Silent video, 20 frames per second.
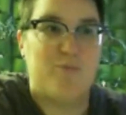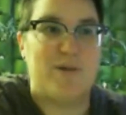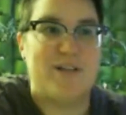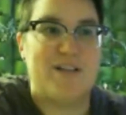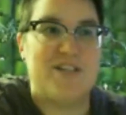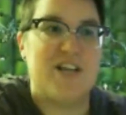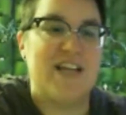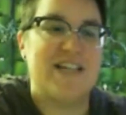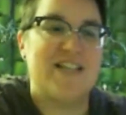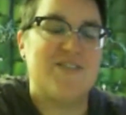
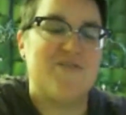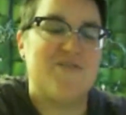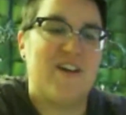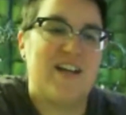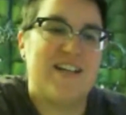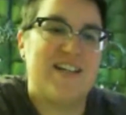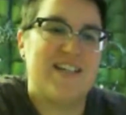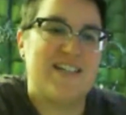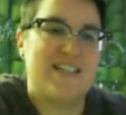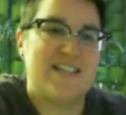But it's
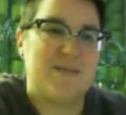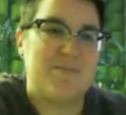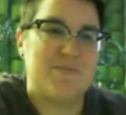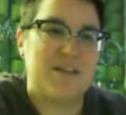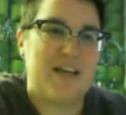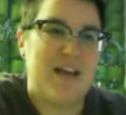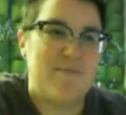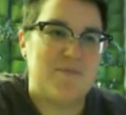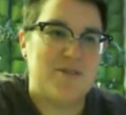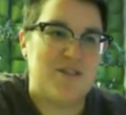fun to
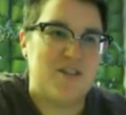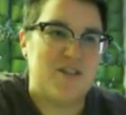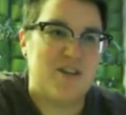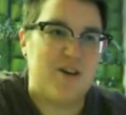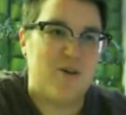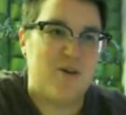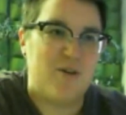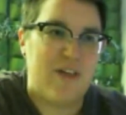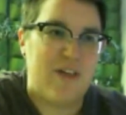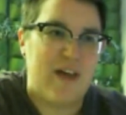sometimes
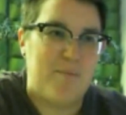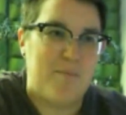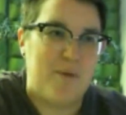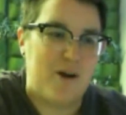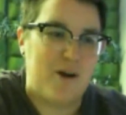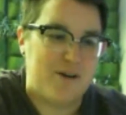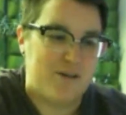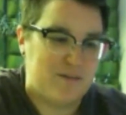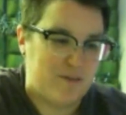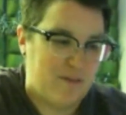know that
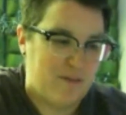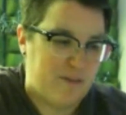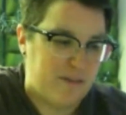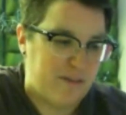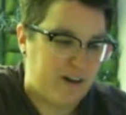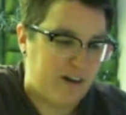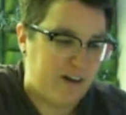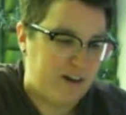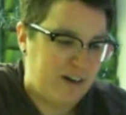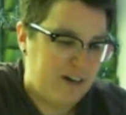Martin
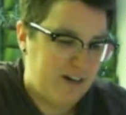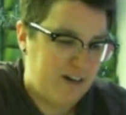Luther